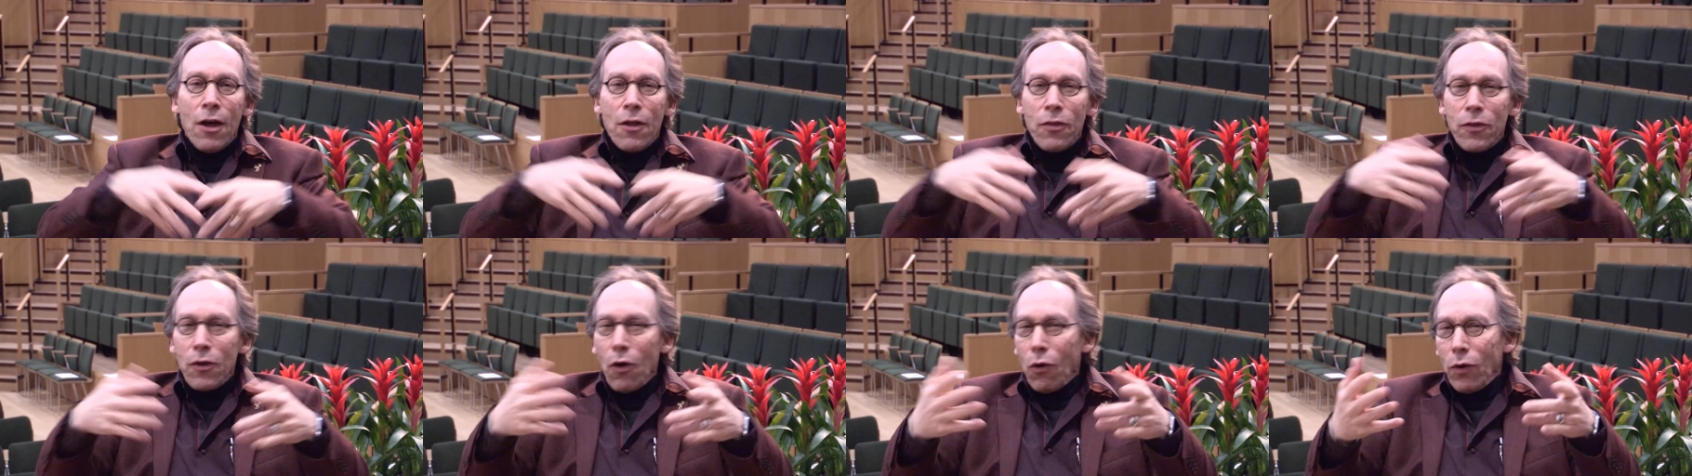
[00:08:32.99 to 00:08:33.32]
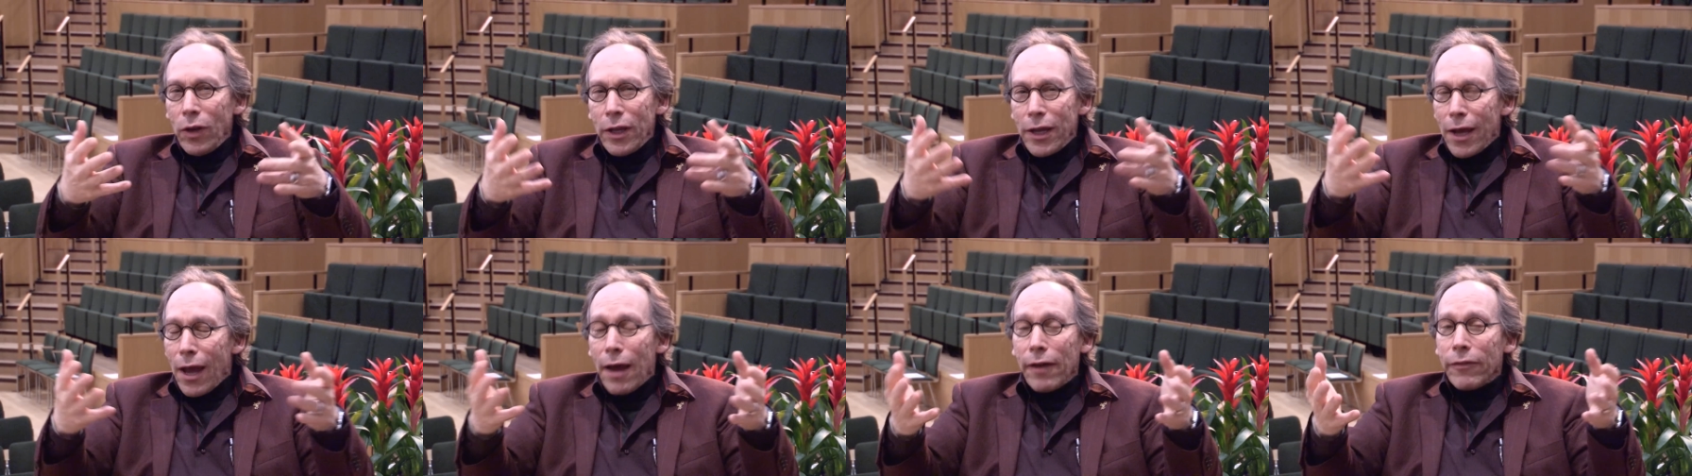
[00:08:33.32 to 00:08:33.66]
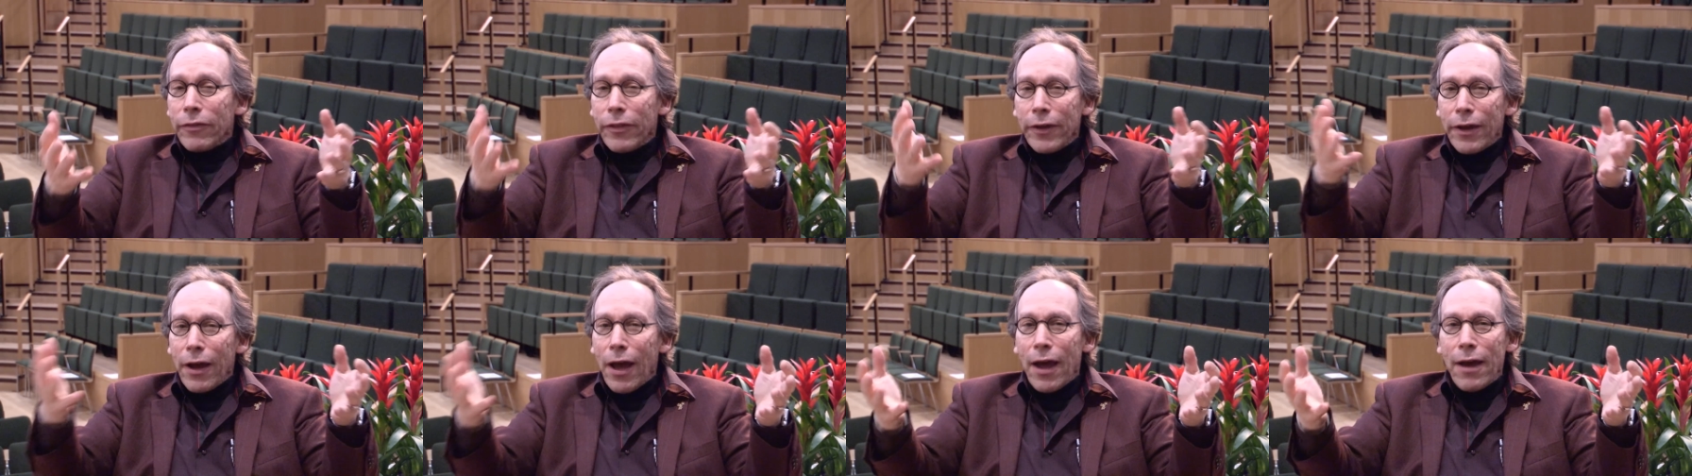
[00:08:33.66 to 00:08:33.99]
The only
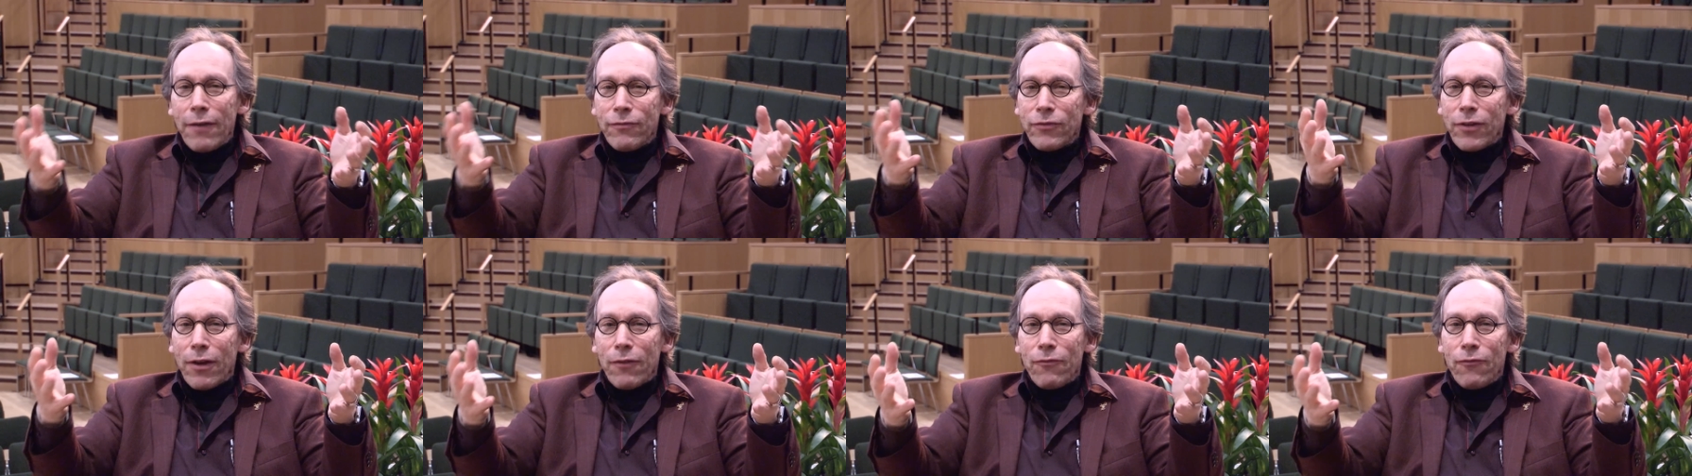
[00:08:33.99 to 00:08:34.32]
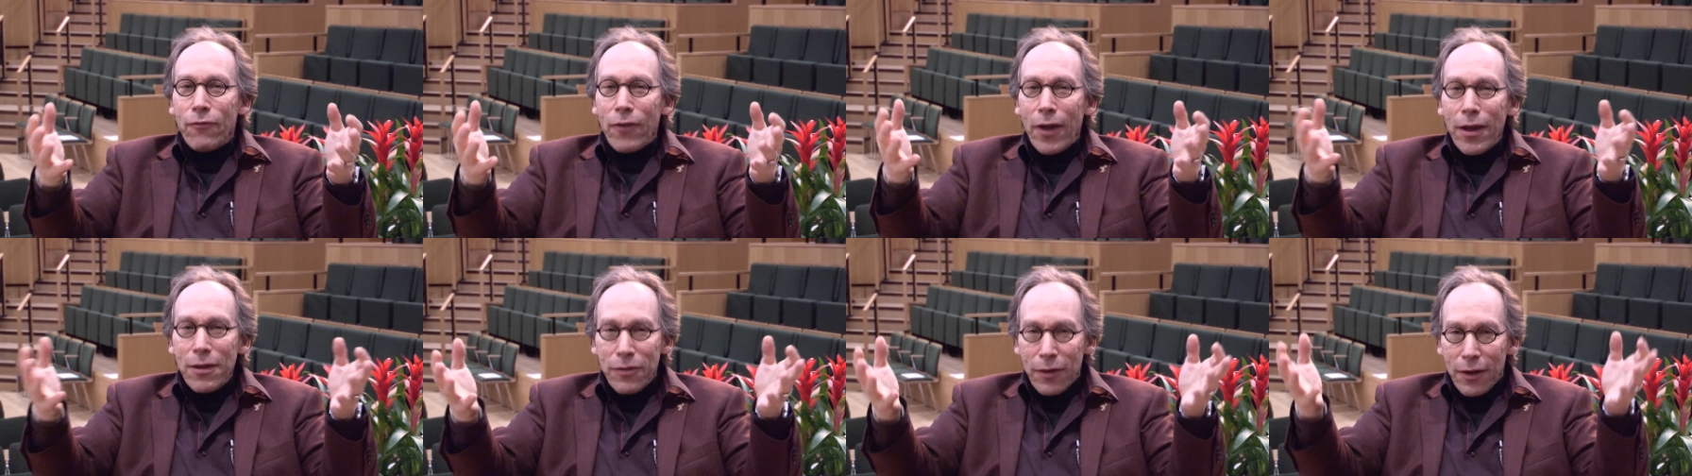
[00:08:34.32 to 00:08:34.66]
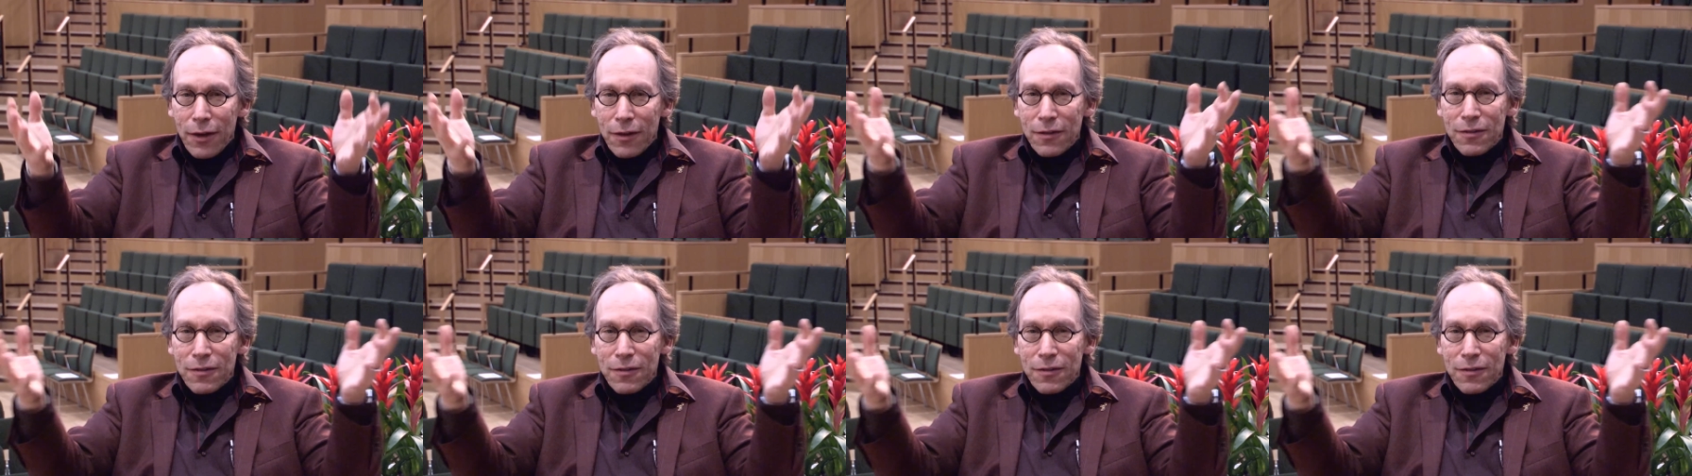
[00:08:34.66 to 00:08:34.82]
thing I have to have faith in,